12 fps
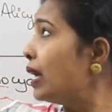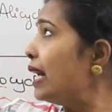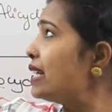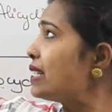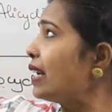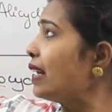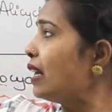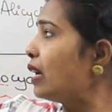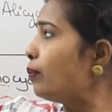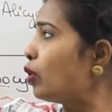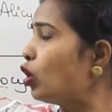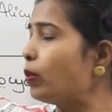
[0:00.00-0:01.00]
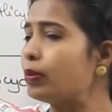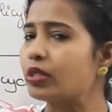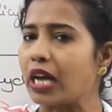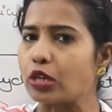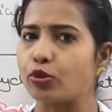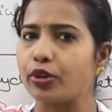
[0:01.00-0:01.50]
Acyclic compound may be
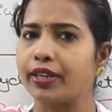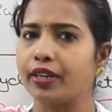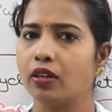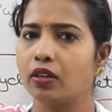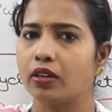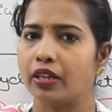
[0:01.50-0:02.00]
saturated,